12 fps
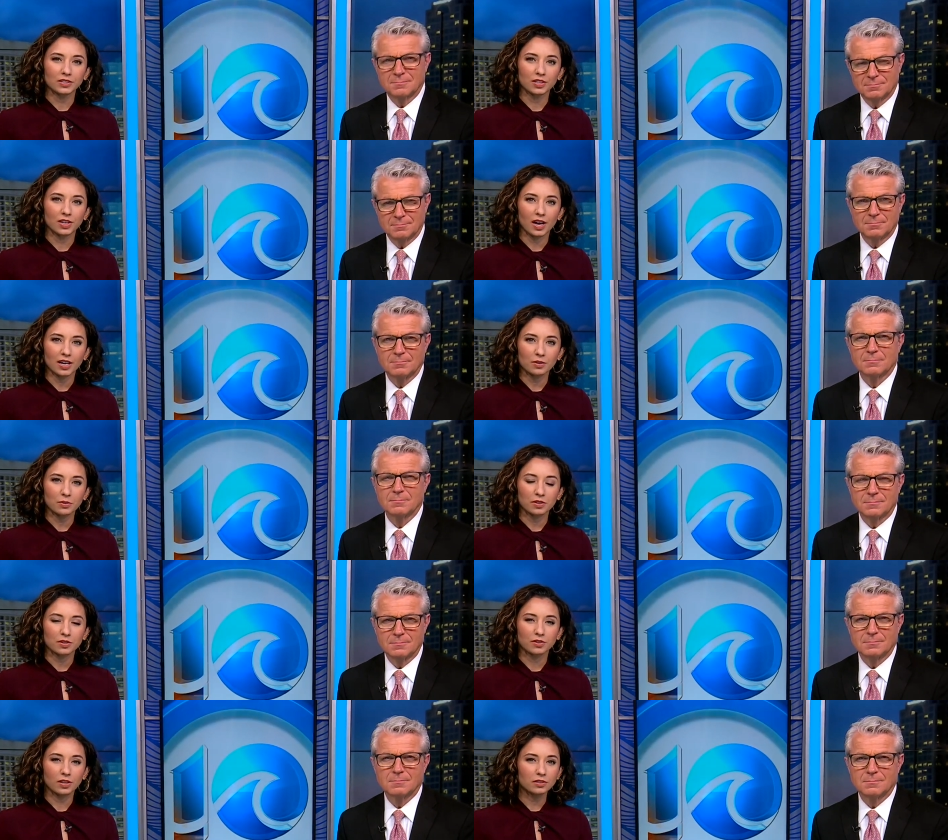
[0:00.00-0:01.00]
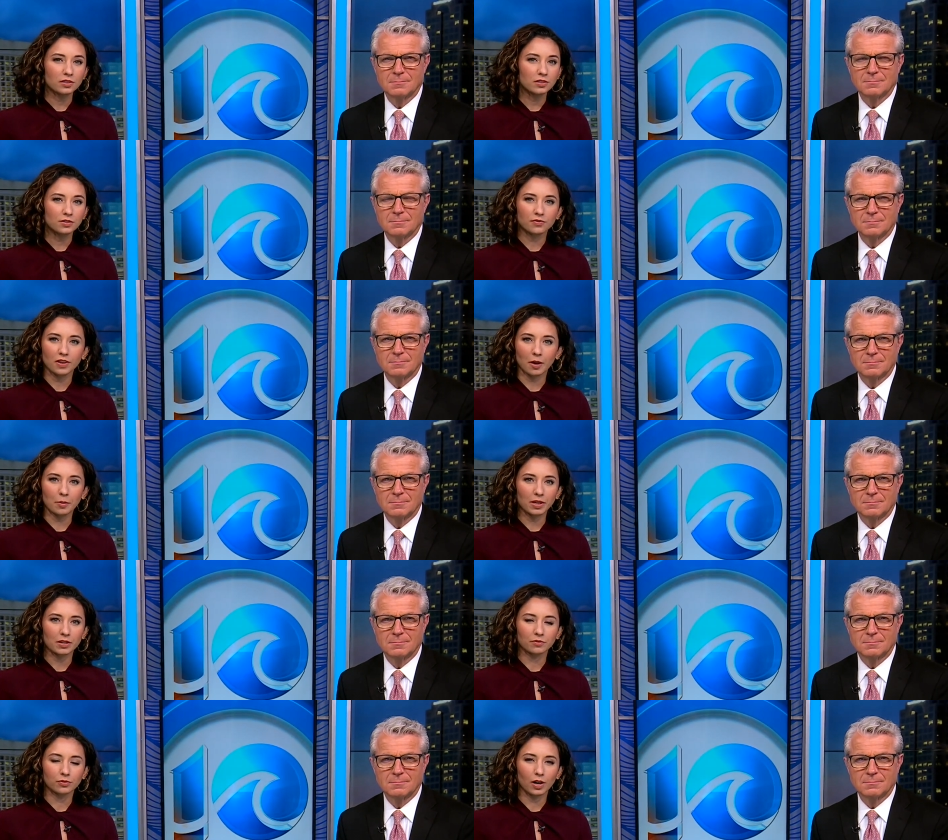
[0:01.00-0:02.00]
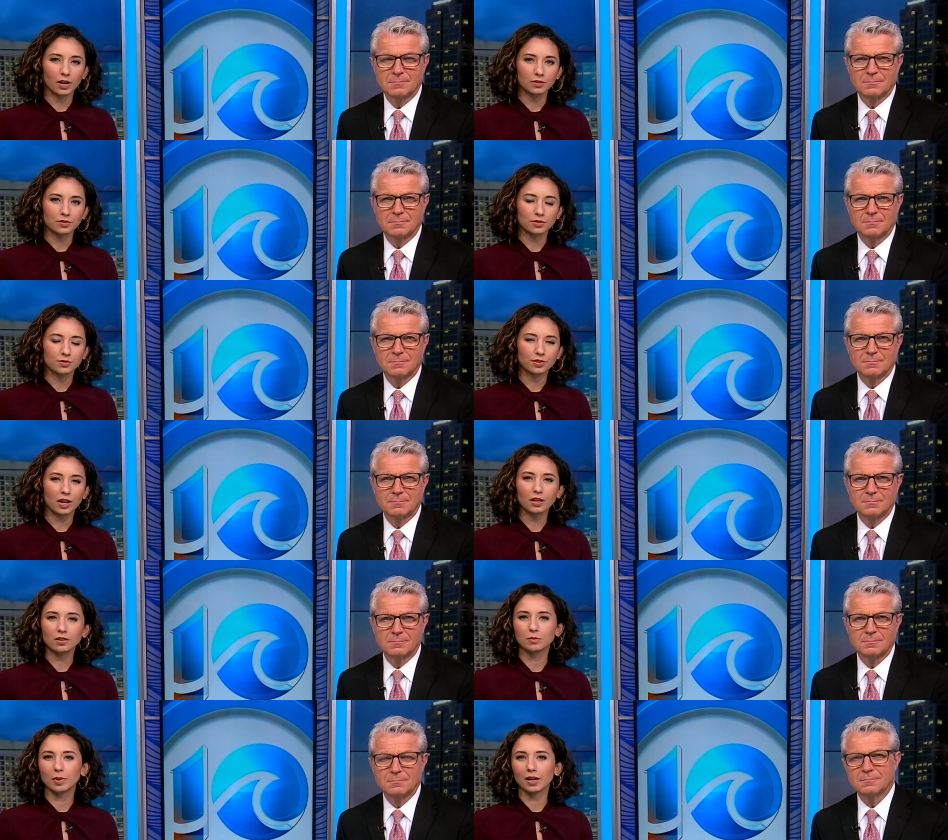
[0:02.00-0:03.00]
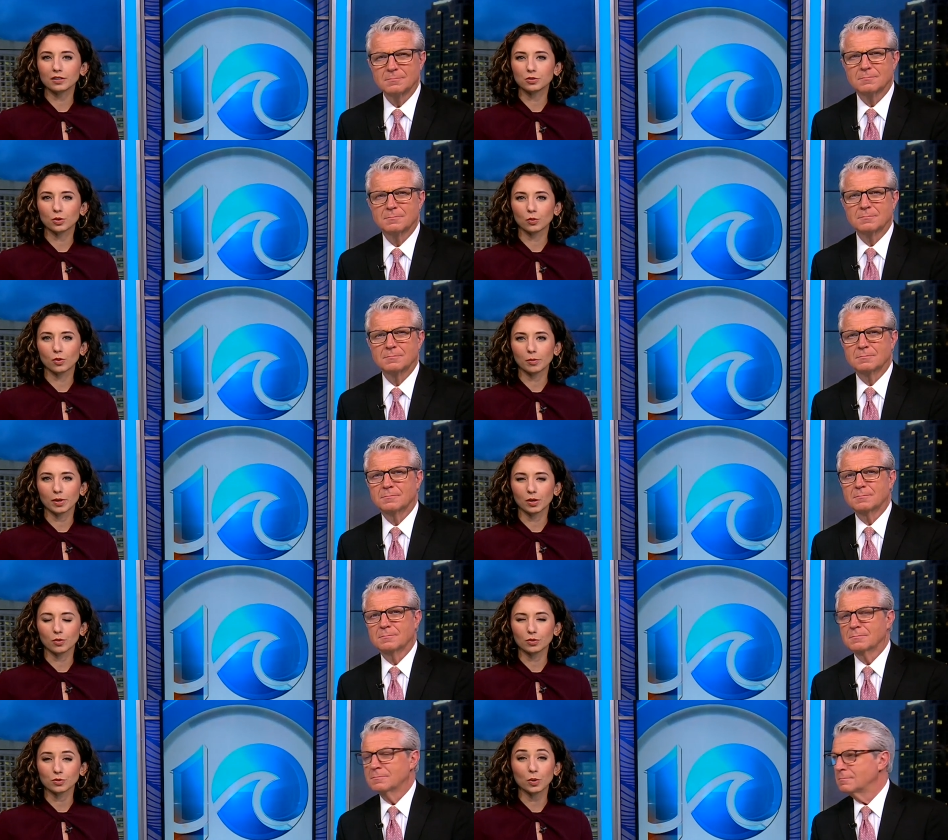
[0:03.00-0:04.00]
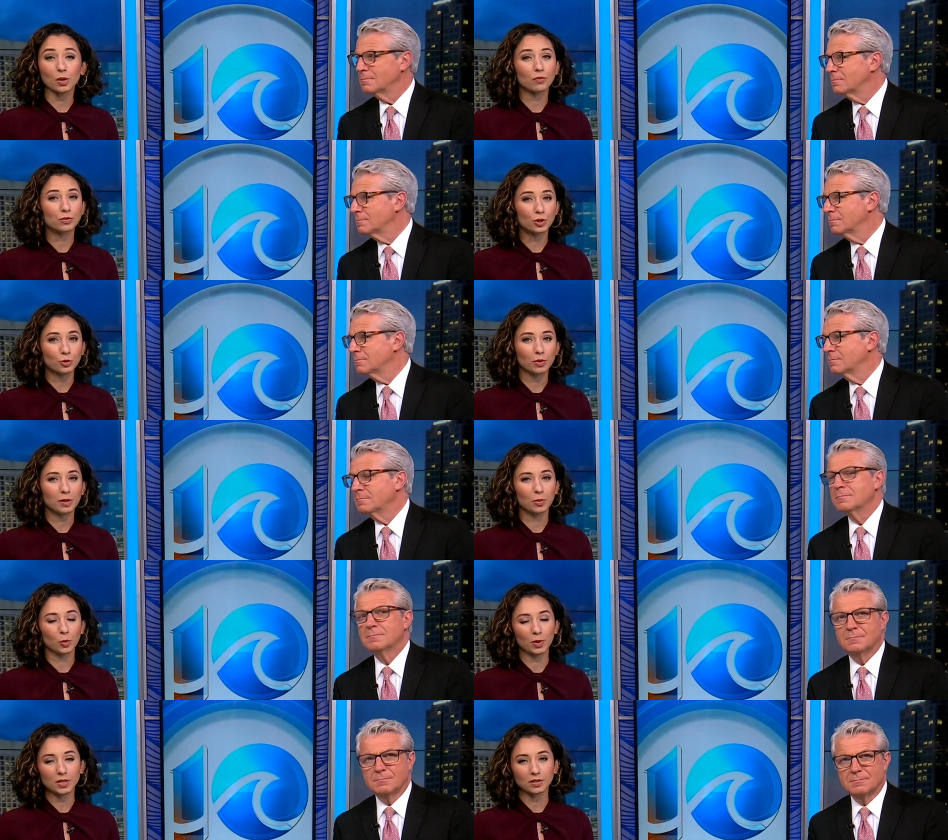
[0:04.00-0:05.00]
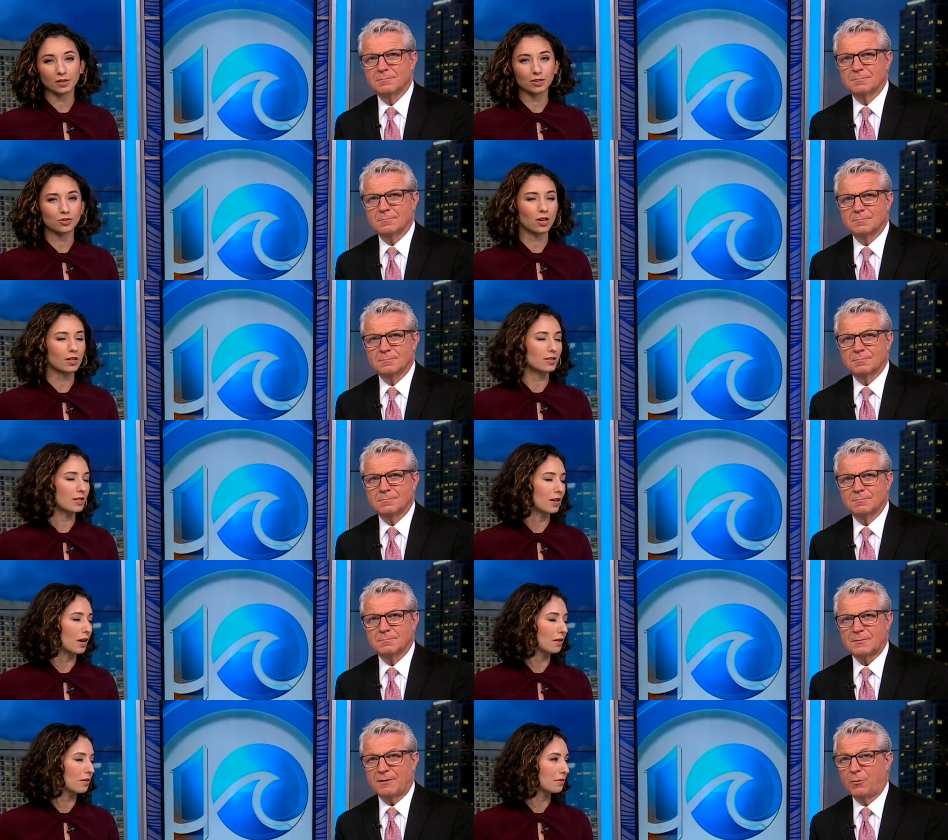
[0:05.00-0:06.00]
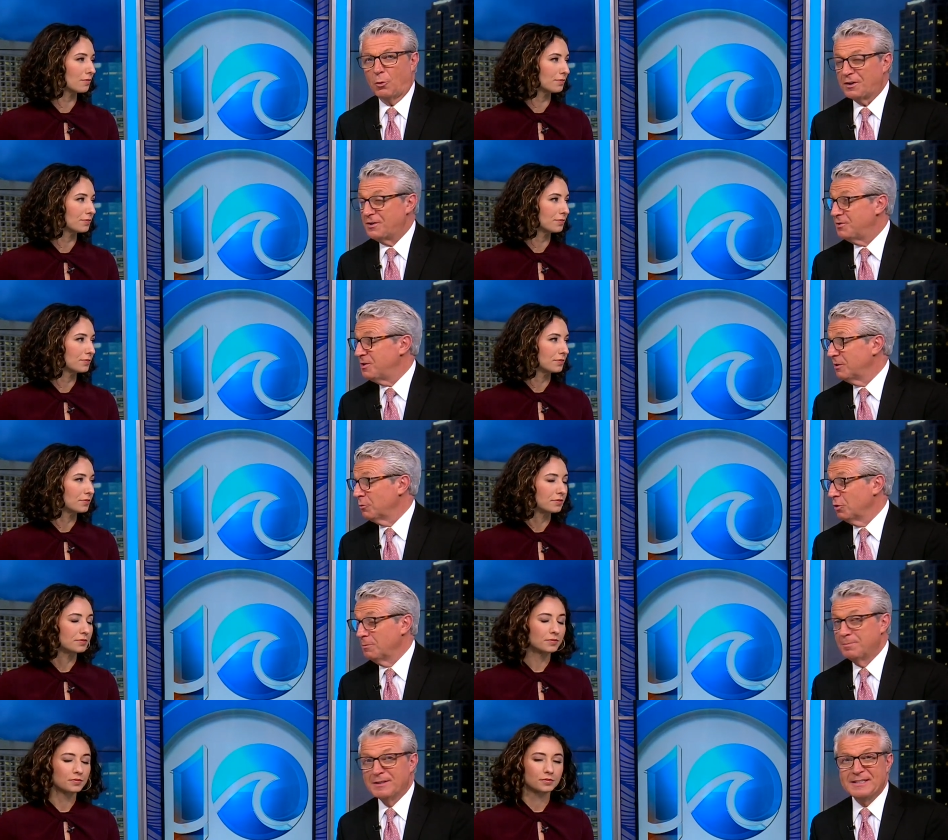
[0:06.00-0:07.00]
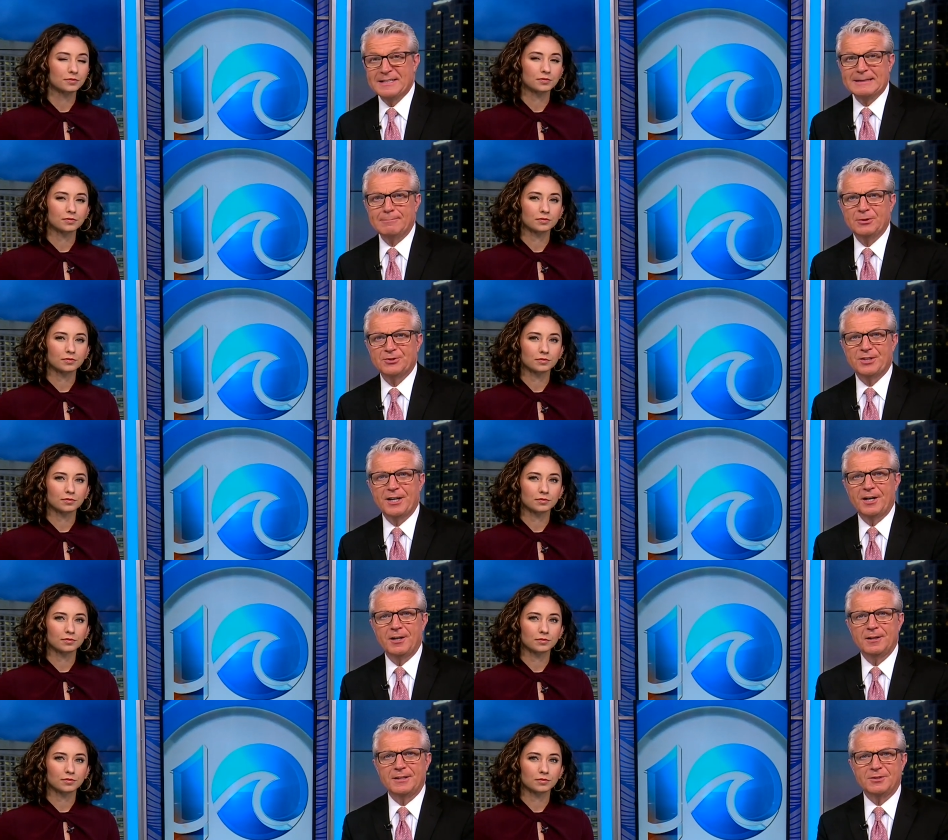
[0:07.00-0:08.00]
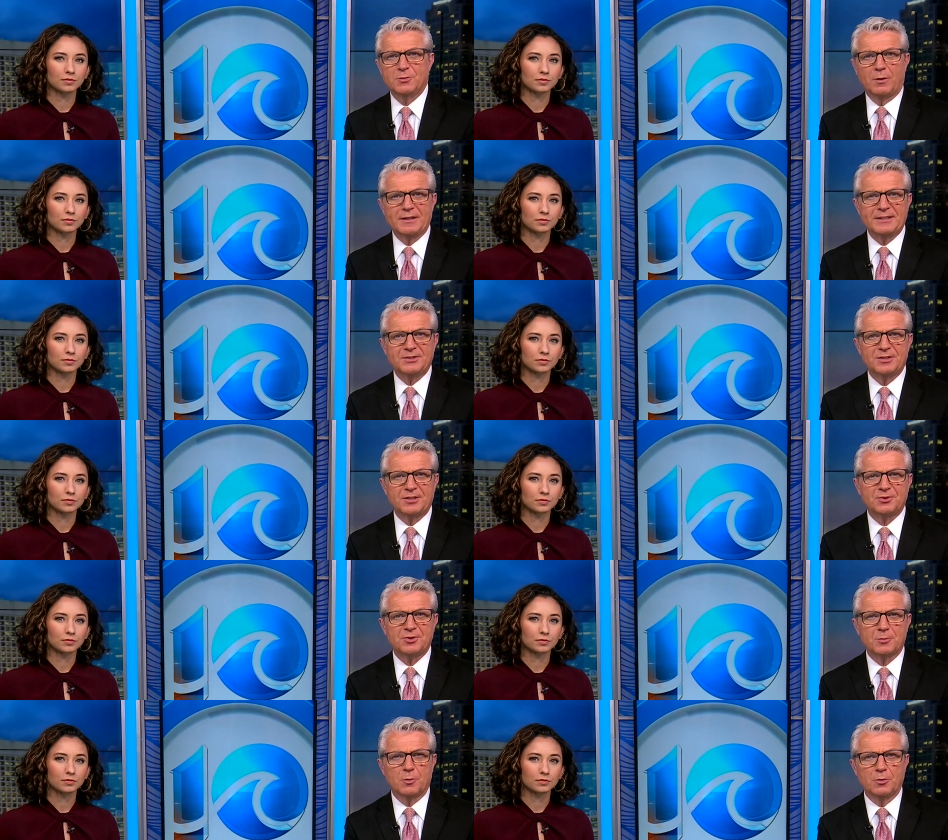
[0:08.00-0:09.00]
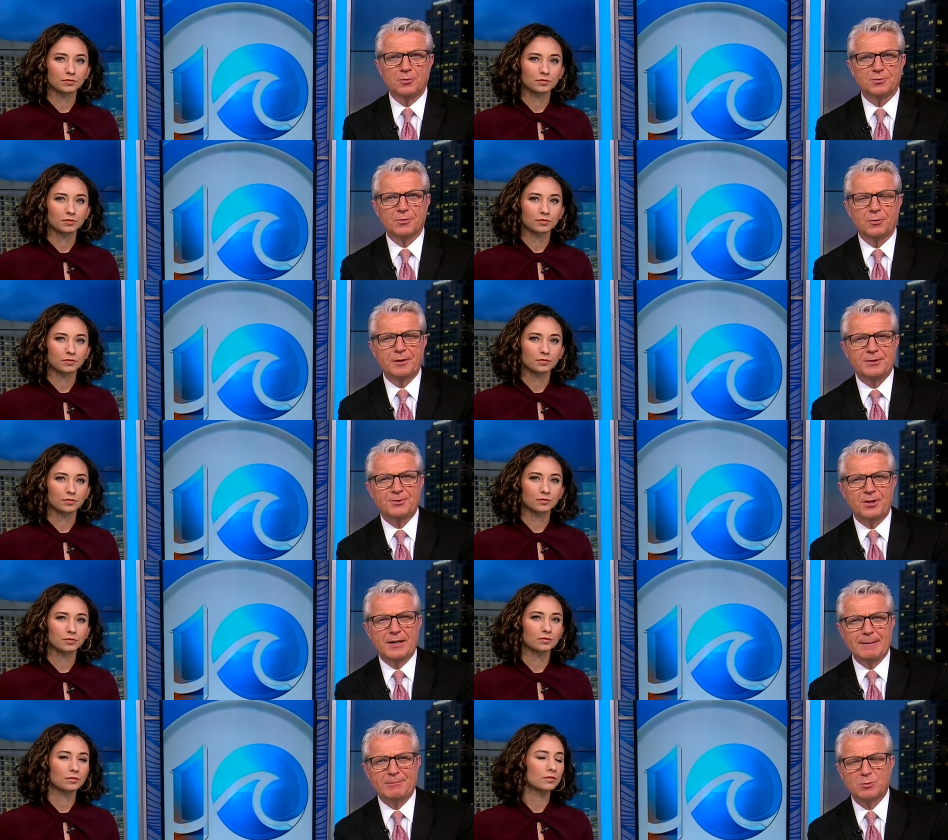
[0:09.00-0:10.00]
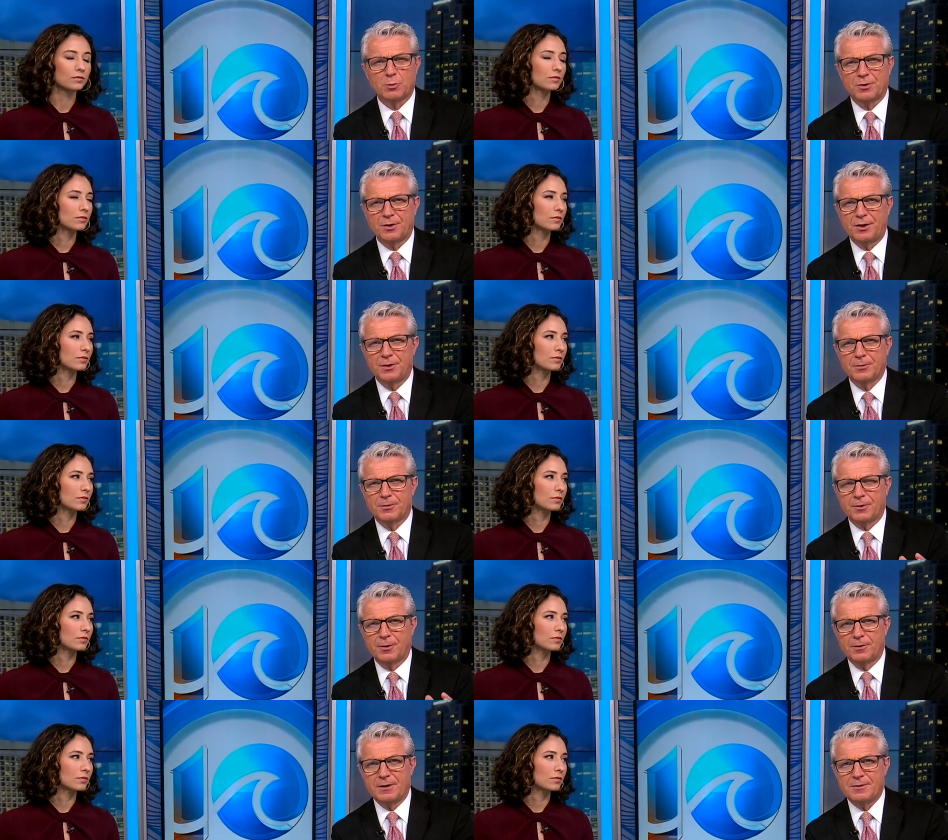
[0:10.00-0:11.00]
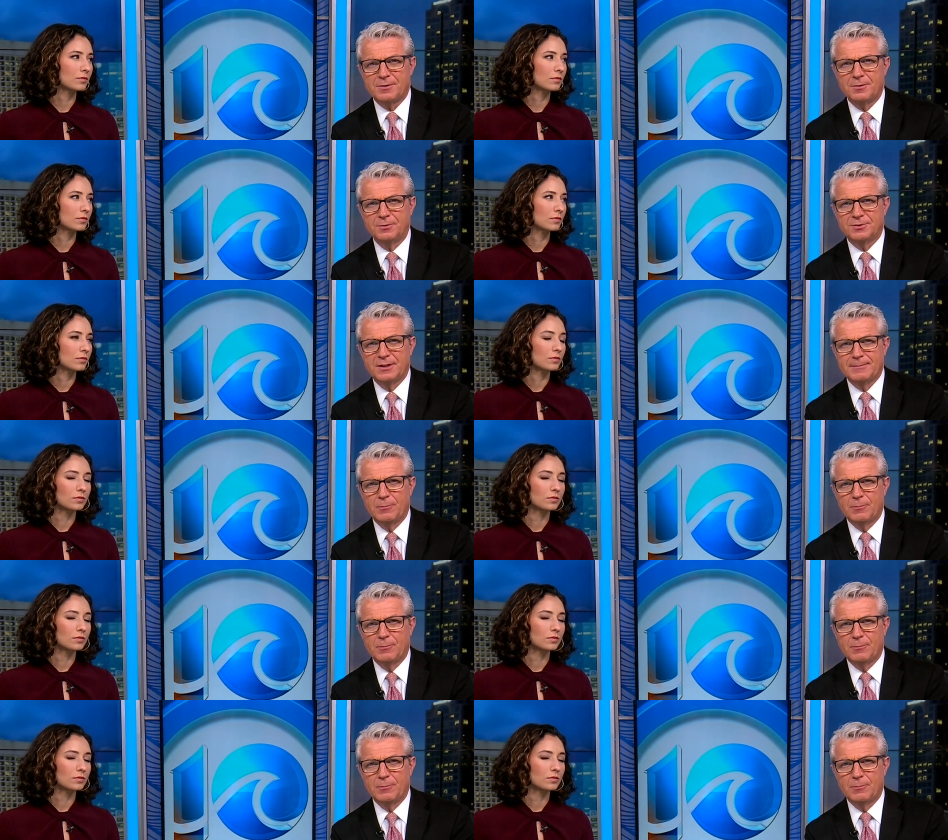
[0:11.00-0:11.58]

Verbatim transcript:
Speaker 1: tonight with dozens of family and friends saying goodbye to a woman who was one of two people recently shot to death.
Speaker 2: forty-two-year-old Benita Moselle and twenty-six-year-old Troy James were killed early Tuesday